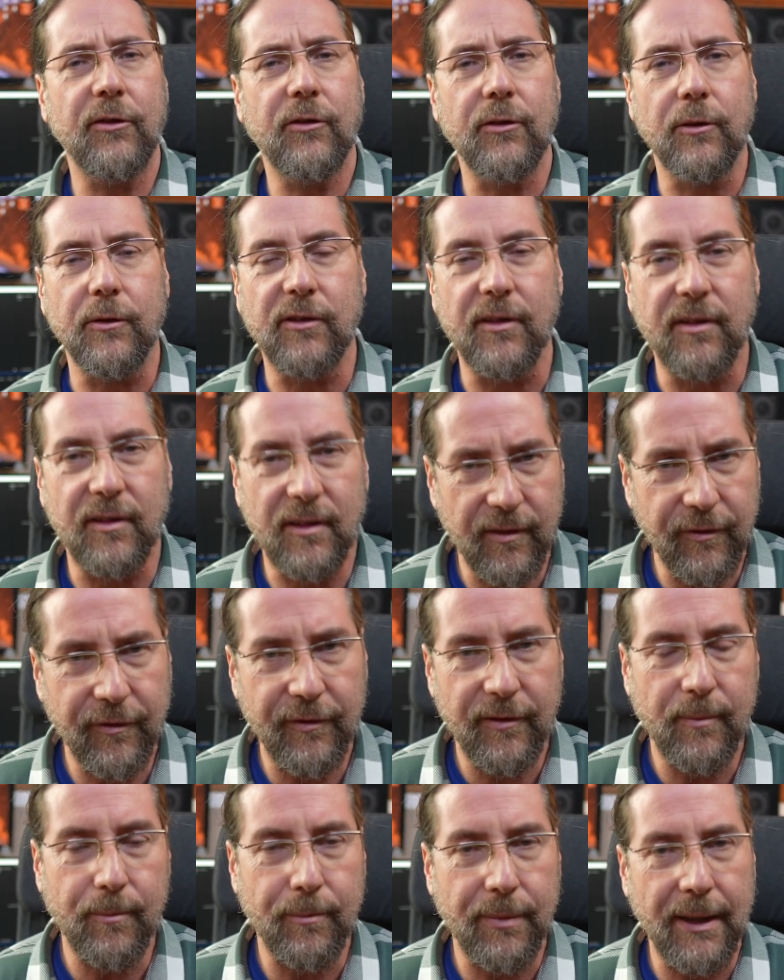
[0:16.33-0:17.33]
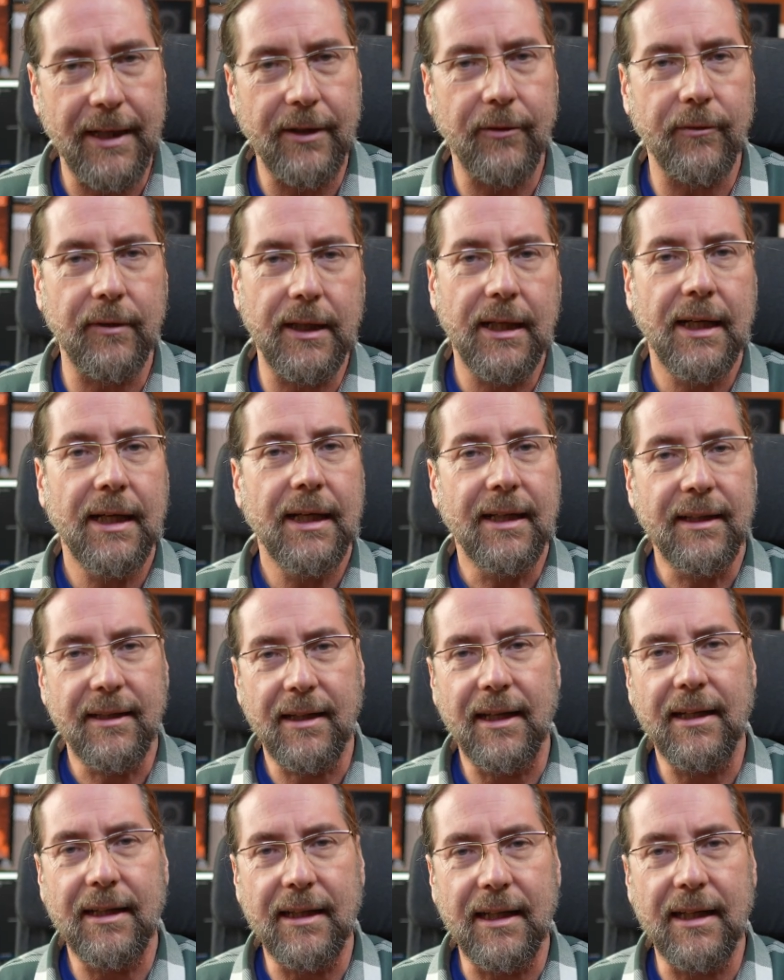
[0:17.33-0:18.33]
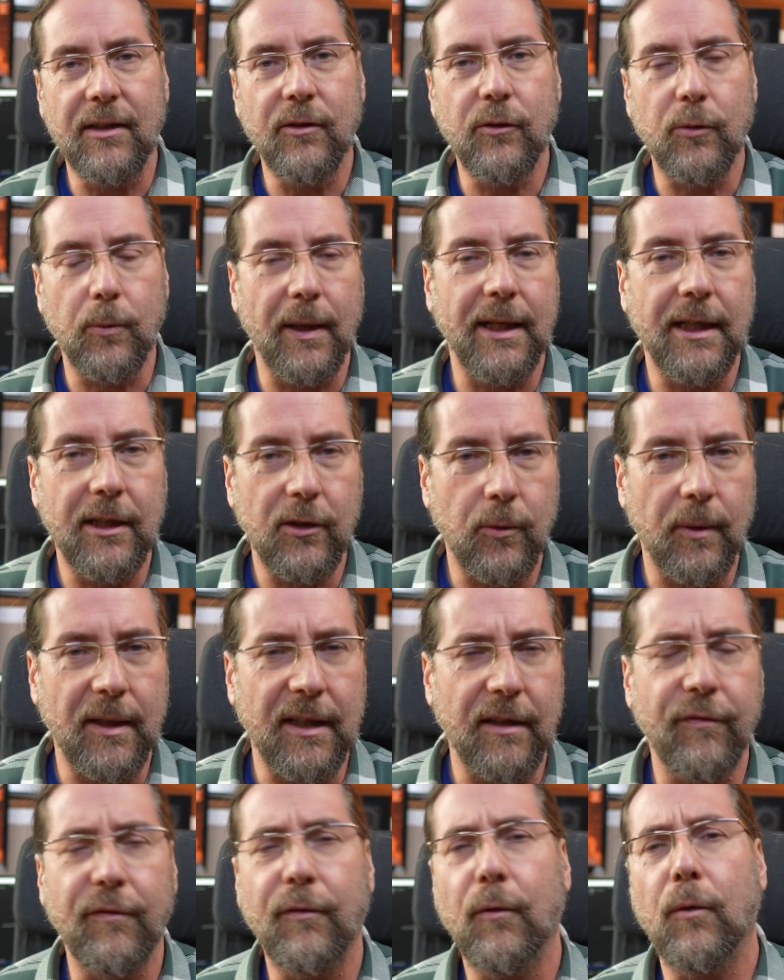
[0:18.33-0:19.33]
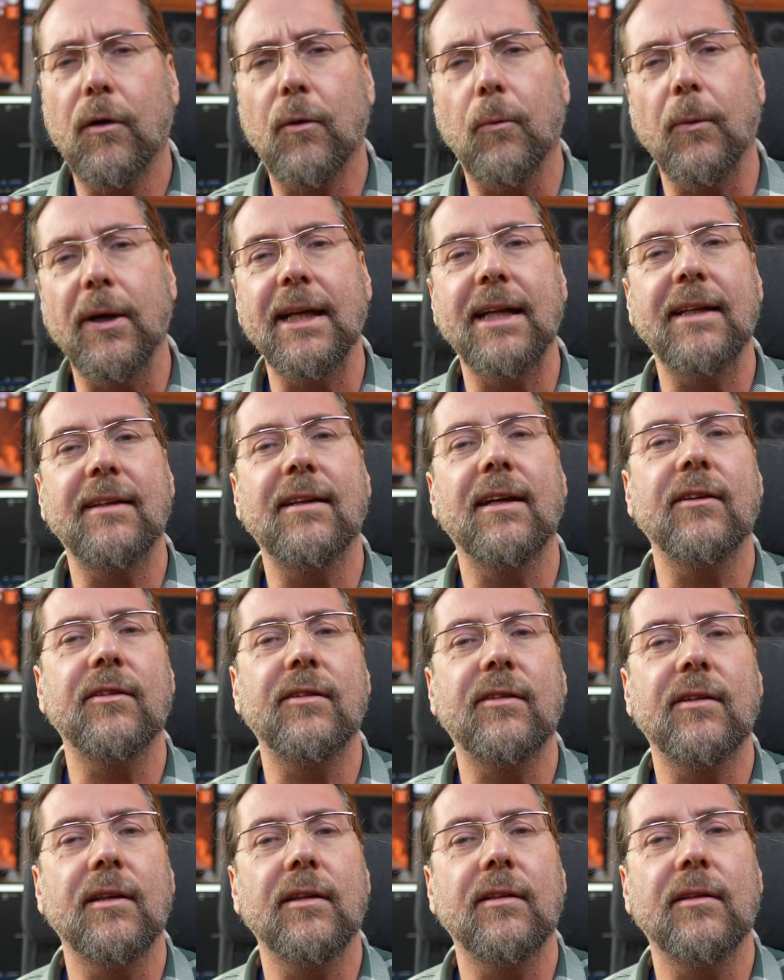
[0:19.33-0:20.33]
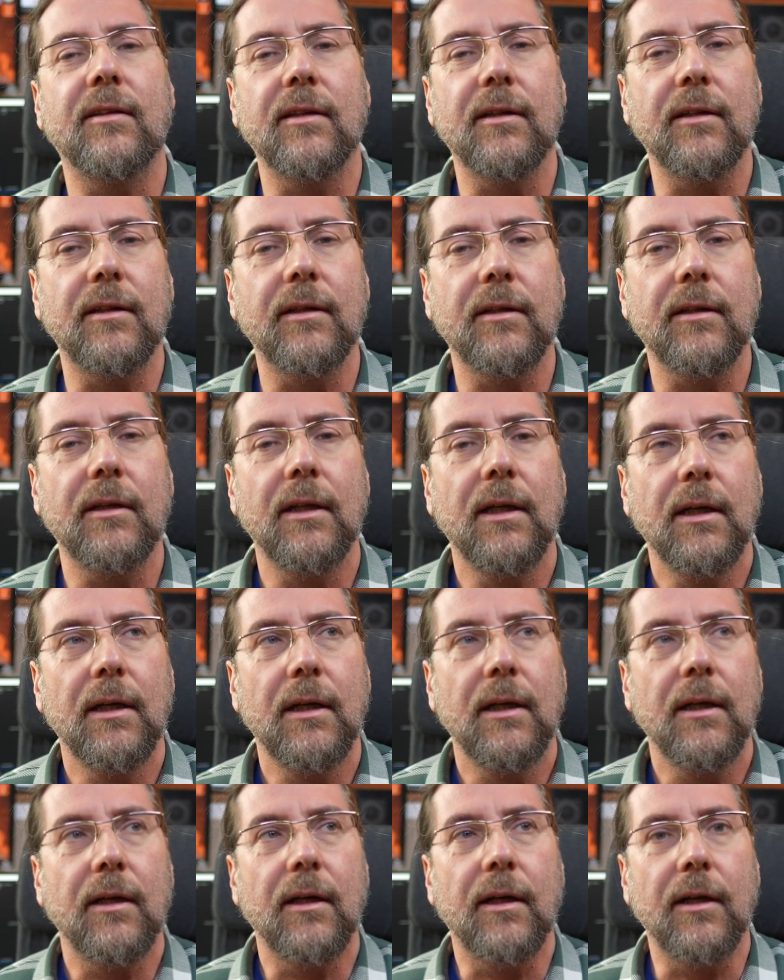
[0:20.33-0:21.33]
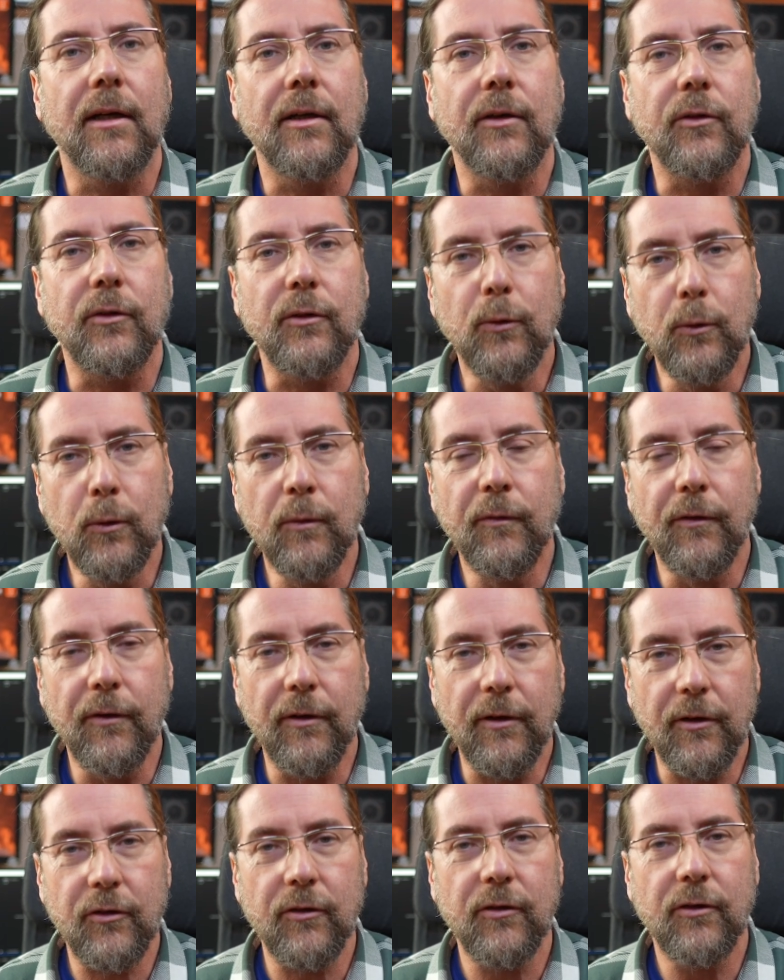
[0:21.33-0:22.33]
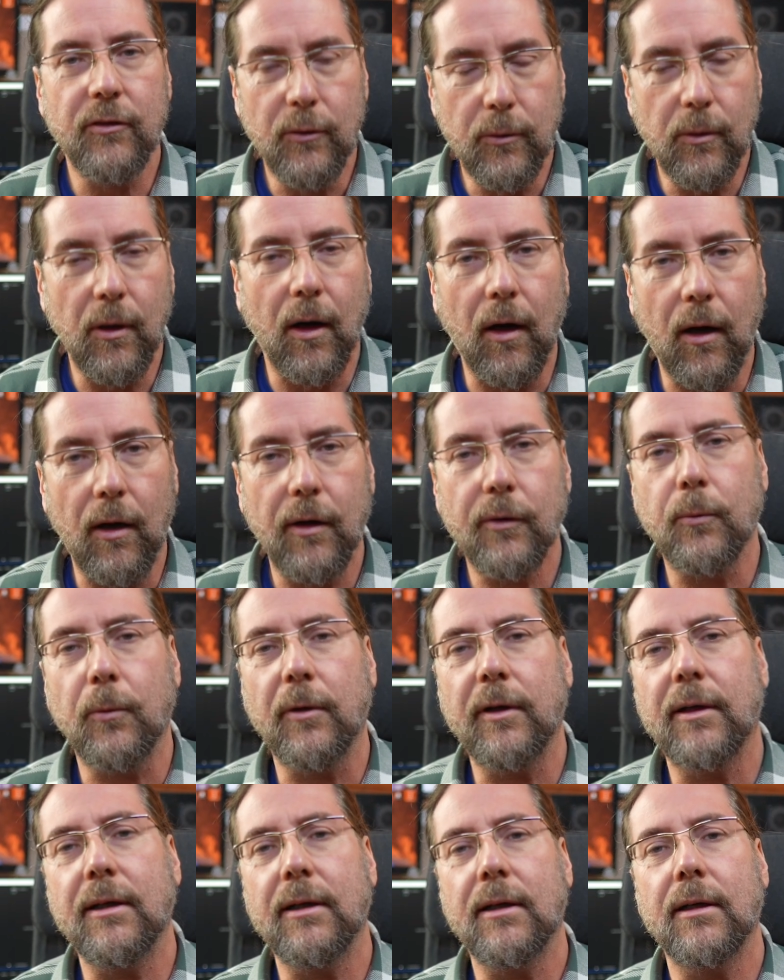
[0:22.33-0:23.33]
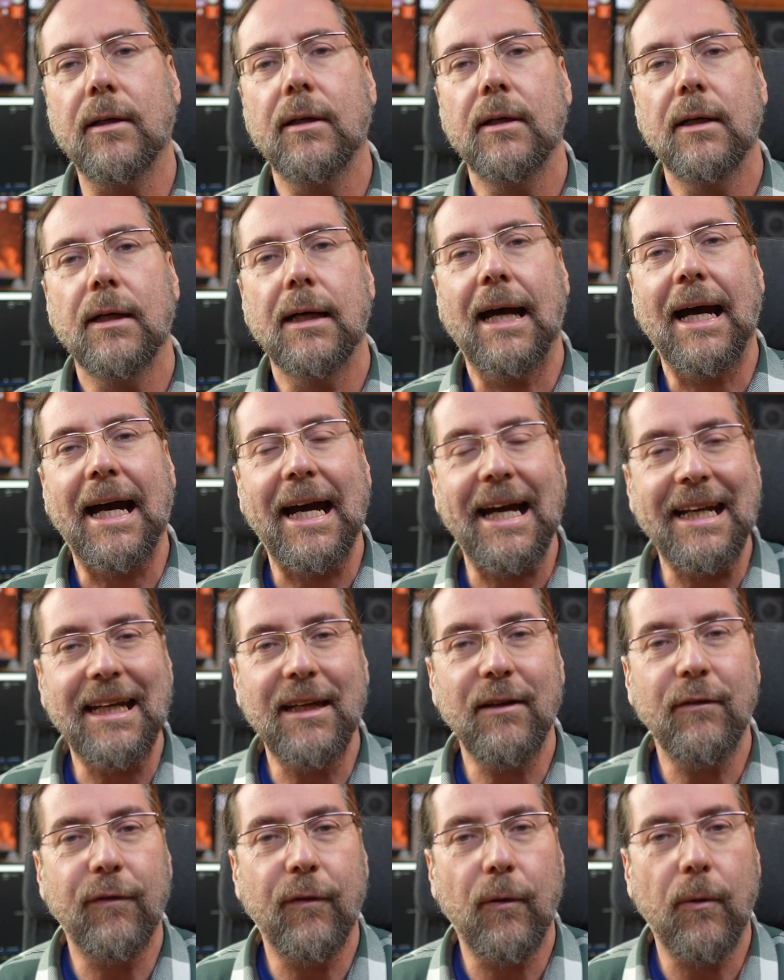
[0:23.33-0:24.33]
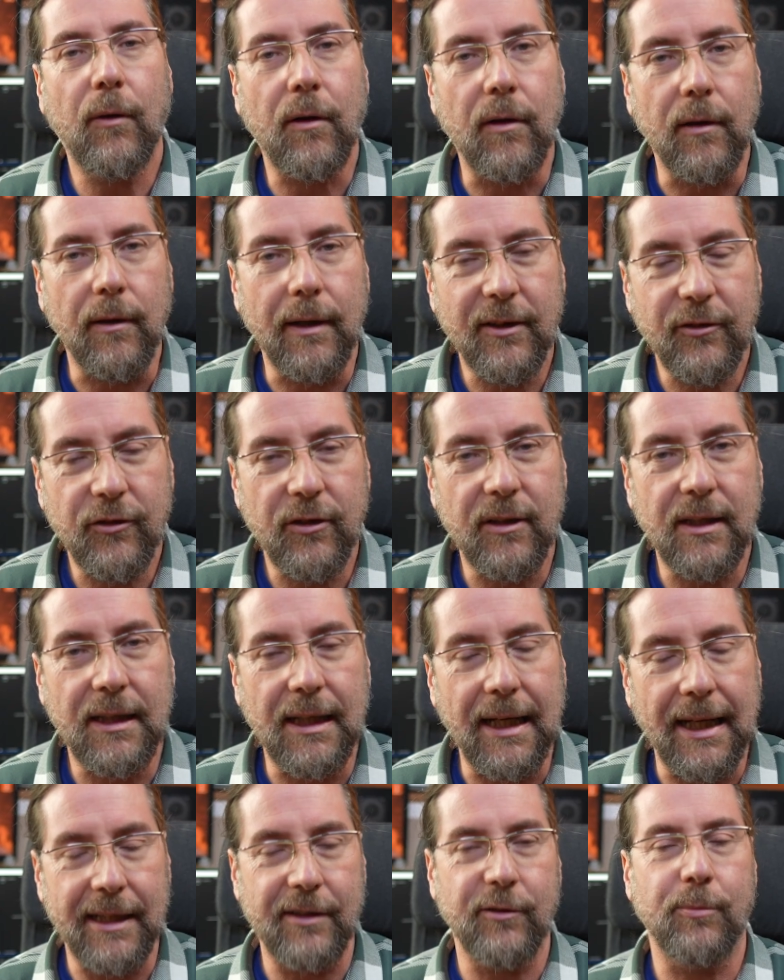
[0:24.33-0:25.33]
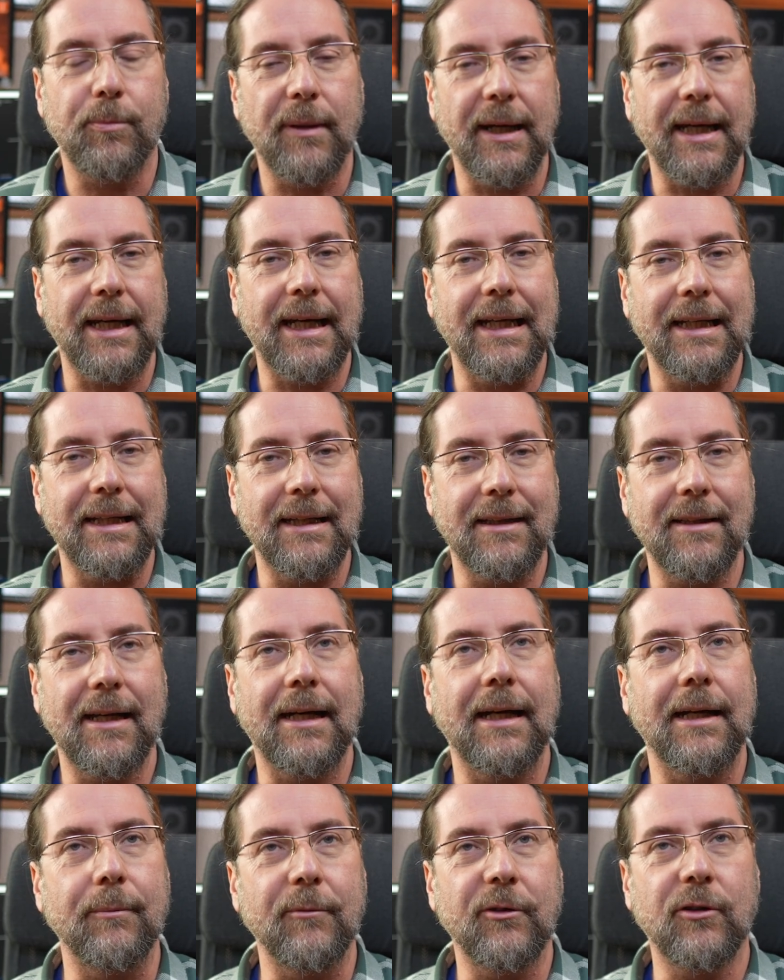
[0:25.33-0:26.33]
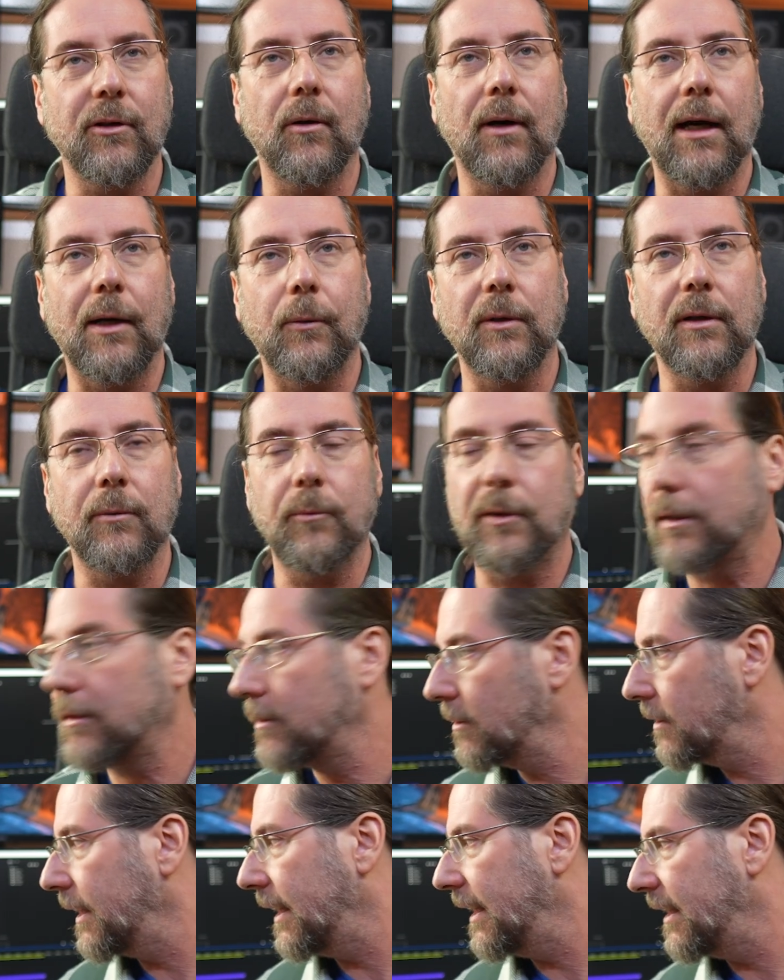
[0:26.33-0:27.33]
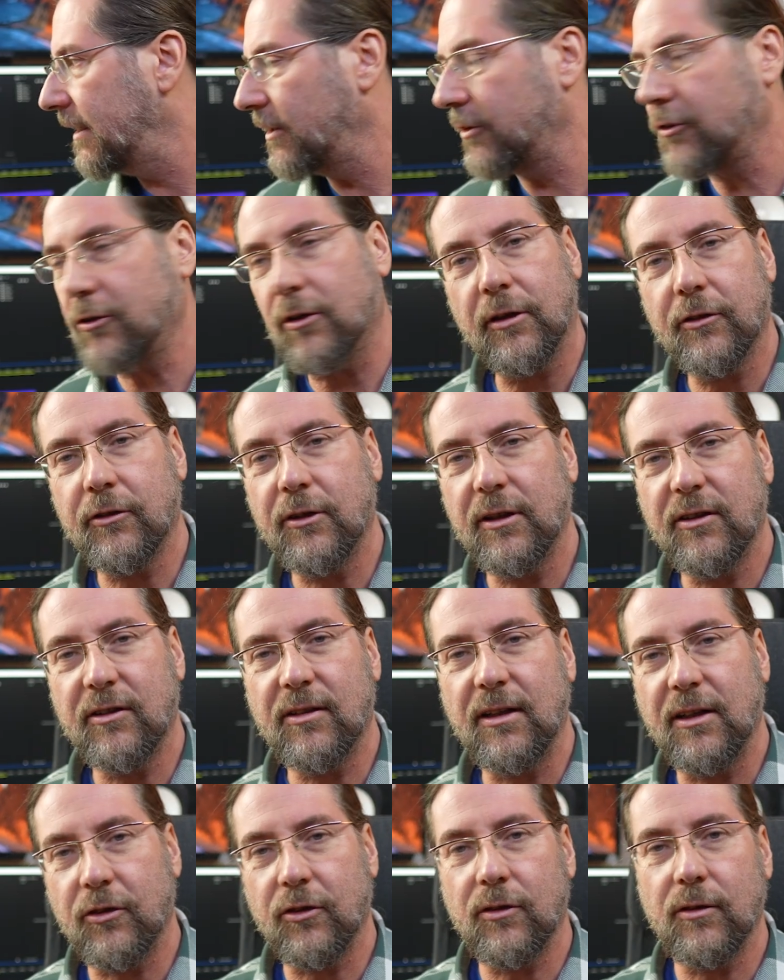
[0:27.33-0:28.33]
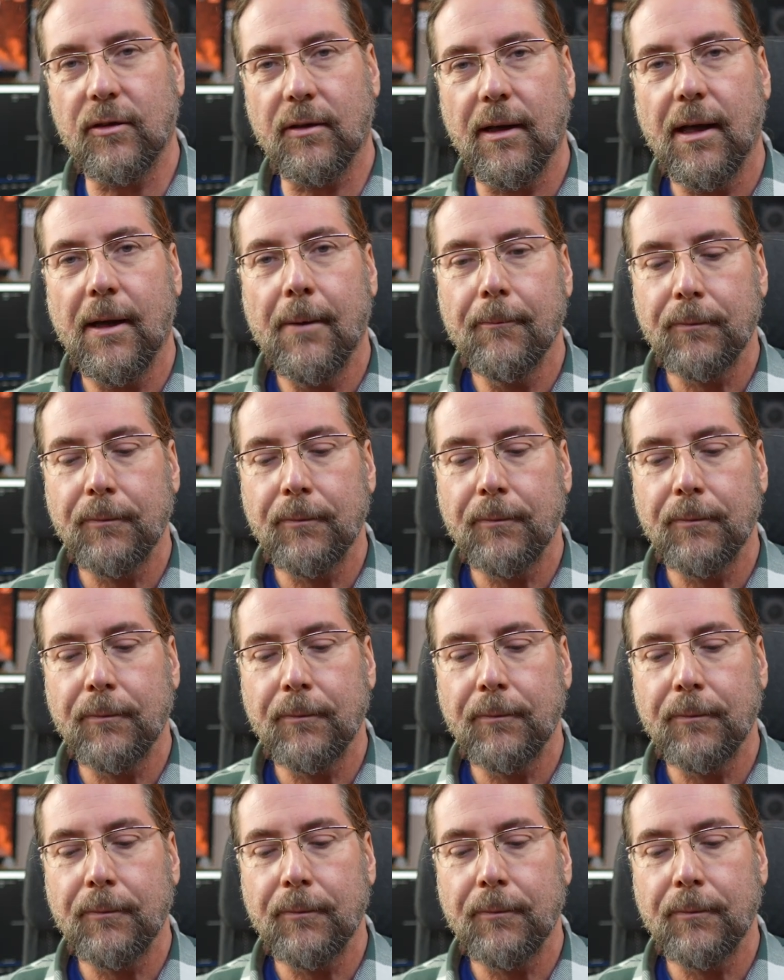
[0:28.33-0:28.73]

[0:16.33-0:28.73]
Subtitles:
So it's a different battery than in 2024 when I tested the new version, new hardware ID.4 GTX back in the time. So I will look at the charging session.